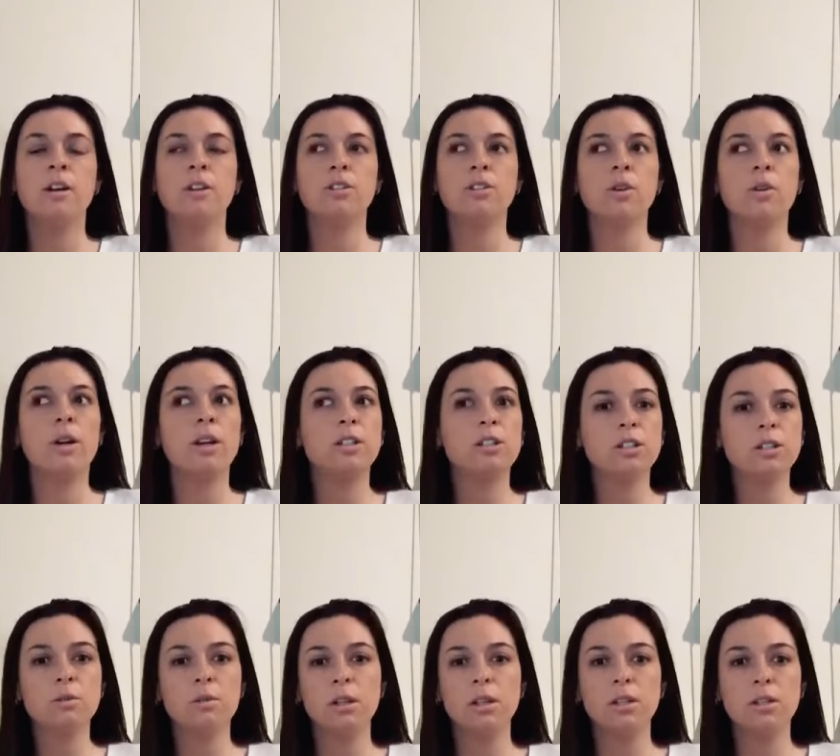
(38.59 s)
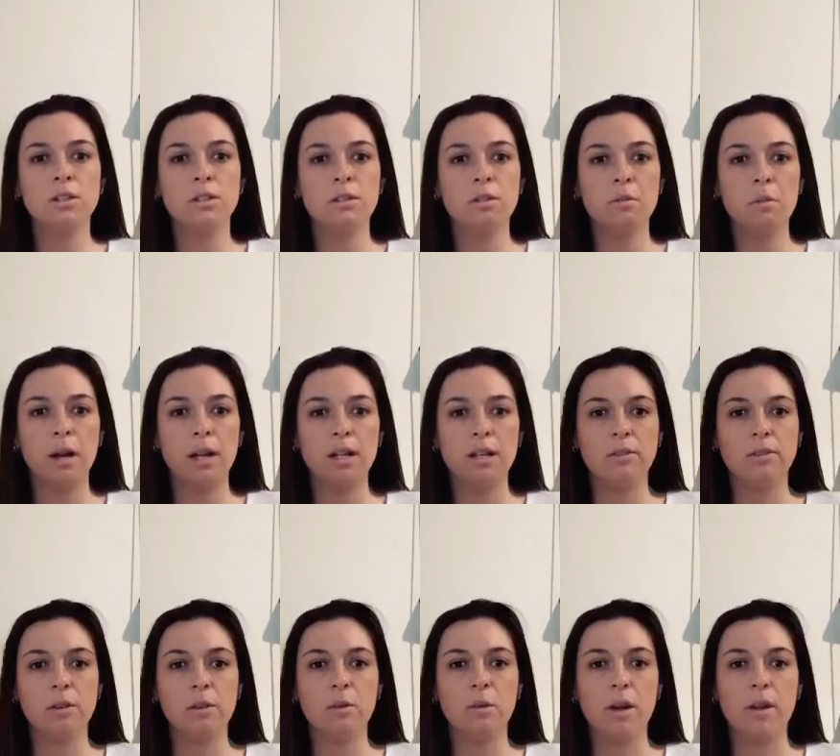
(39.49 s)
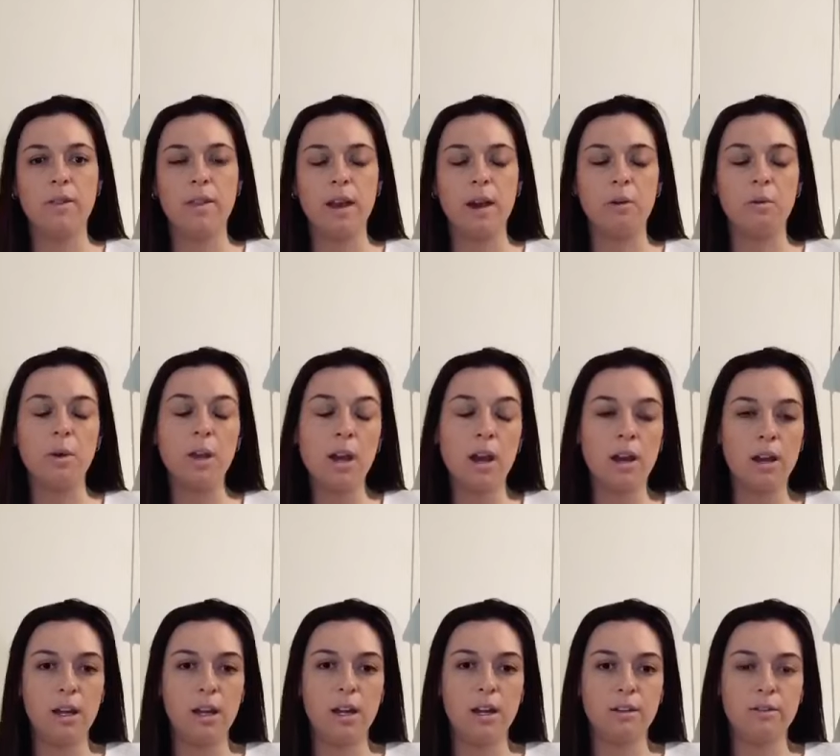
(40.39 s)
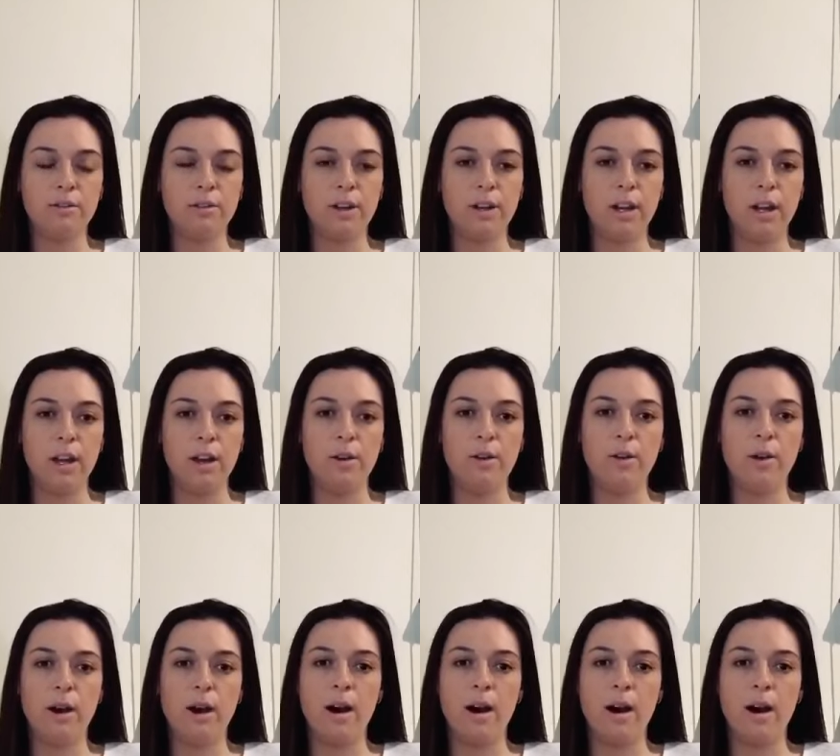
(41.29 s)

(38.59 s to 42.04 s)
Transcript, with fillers: So I just wanted to remind everyone that we are here for you.